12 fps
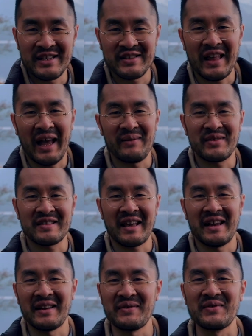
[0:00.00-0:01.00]
just have this
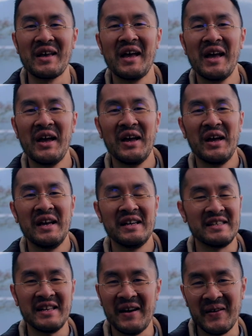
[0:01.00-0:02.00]
kind of,
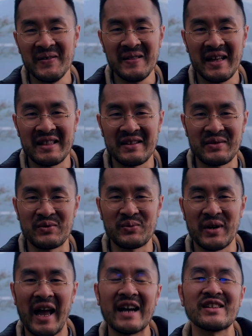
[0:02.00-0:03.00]
you know, like this
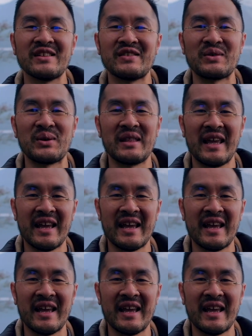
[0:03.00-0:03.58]
reaction to it.